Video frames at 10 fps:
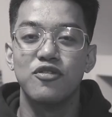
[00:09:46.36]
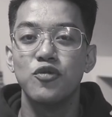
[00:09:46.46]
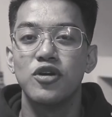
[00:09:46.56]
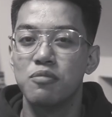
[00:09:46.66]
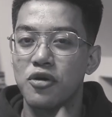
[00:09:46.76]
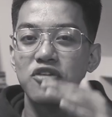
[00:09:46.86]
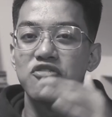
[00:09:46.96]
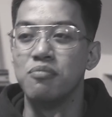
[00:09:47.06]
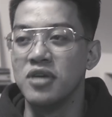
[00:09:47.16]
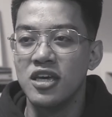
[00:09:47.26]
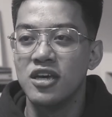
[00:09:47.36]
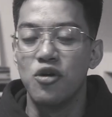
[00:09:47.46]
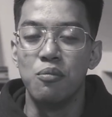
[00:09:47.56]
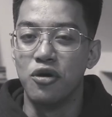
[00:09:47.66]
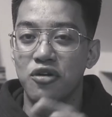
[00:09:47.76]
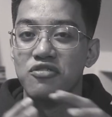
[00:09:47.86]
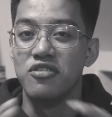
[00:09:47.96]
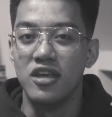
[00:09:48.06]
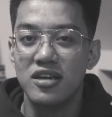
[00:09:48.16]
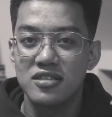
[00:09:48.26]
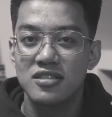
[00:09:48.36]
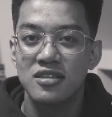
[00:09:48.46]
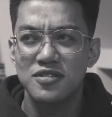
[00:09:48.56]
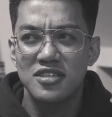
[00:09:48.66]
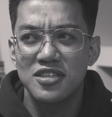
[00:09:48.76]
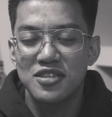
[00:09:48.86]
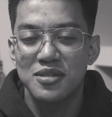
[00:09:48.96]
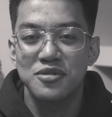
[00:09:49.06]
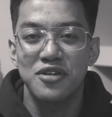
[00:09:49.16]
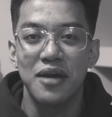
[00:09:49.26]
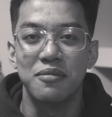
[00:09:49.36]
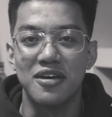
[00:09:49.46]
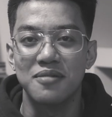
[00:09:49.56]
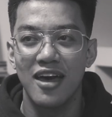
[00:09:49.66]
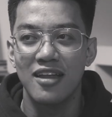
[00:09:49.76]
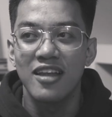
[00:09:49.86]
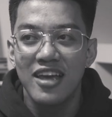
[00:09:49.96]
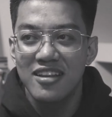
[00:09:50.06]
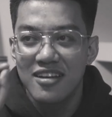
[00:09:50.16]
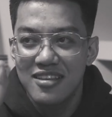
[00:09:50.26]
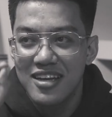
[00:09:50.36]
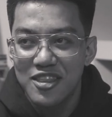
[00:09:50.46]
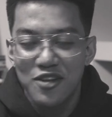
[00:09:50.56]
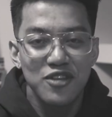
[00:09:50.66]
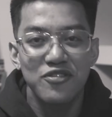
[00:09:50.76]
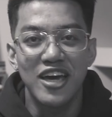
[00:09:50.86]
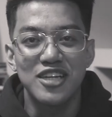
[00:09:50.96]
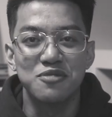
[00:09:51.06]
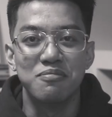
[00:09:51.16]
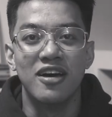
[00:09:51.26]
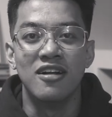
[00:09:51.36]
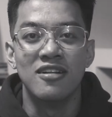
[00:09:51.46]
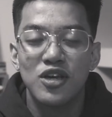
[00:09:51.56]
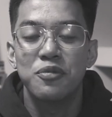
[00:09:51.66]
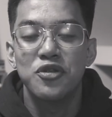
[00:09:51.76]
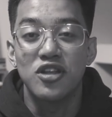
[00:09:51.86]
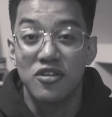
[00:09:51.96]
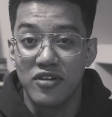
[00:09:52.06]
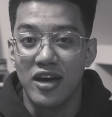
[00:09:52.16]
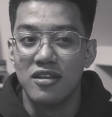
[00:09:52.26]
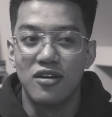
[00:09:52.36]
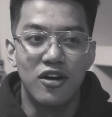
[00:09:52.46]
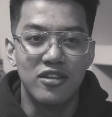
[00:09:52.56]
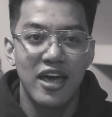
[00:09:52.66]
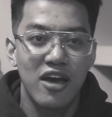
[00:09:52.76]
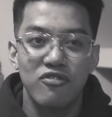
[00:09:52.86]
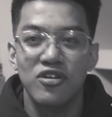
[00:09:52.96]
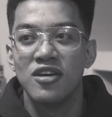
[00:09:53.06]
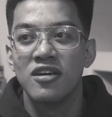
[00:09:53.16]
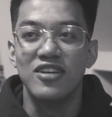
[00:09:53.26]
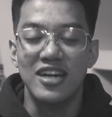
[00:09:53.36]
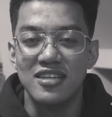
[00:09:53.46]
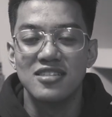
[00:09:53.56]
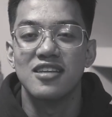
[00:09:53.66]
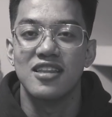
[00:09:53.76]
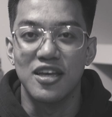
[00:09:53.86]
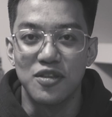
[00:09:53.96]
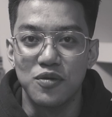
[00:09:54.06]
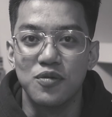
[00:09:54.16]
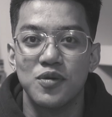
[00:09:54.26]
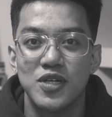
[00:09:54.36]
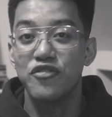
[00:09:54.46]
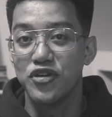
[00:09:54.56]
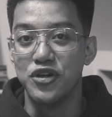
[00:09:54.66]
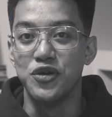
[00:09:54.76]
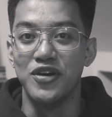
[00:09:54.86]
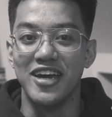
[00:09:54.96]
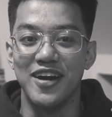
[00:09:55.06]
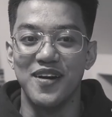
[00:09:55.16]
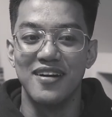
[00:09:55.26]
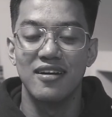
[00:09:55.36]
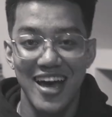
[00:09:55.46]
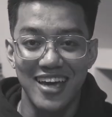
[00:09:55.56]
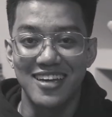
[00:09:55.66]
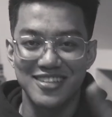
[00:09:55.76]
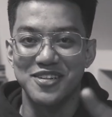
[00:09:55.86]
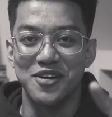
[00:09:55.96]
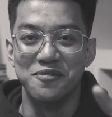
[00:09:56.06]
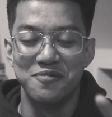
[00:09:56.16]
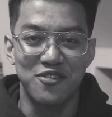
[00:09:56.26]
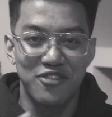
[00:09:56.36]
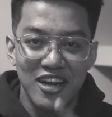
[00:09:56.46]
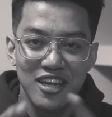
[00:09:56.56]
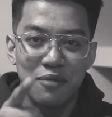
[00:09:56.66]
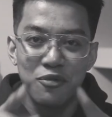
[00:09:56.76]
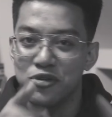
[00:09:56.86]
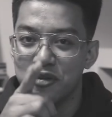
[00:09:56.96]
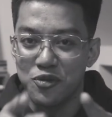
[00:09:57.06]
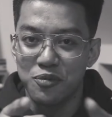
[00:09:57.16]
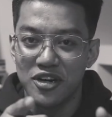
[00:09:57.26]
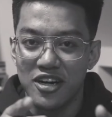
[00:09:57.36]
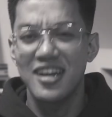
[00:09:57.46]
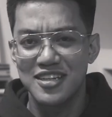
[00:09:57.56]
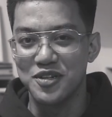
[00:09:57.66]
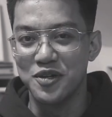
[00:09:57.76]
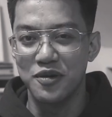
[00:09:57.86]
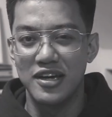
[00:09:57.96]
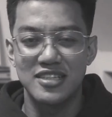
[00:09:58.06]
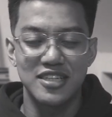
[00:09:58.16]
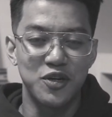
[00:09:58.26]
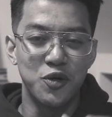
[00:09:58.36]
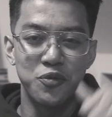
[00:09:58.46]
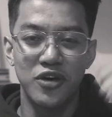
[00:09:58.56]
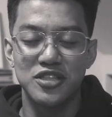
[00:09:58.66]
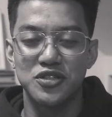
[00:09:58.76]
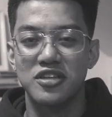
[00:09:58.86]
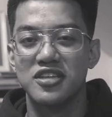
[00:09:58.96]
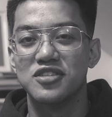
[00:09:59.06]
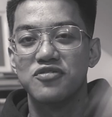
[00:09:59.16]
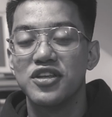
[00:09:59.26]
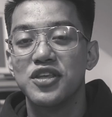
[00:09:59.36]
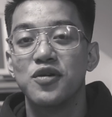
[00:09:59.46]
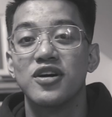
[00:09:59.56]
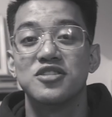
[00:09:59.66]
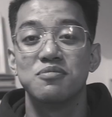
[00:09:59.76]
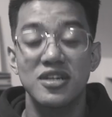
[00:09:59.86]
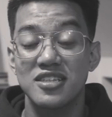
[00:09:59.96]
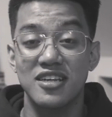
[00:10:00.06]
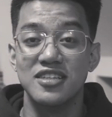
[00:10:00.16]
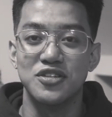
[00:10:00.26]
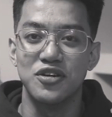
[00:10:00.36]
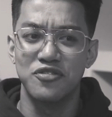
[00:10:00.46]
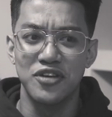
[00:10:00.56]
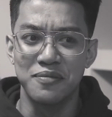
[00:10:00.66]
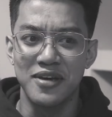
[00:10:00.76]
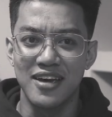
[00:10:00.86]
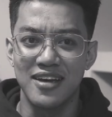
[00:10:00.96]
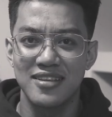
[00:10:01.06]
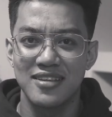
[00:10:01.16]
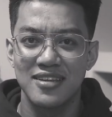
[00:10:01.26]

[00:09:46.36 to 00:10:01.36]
If you want more of me or more of this, consider subscribing and hitting that notification bell to keep you notified on every release that I do. If you're new here, hi, it's Rob, your Fanny Neighborhood YouTuber. And as always, I hope you enjoyed this video as much as I enjoyed filming it.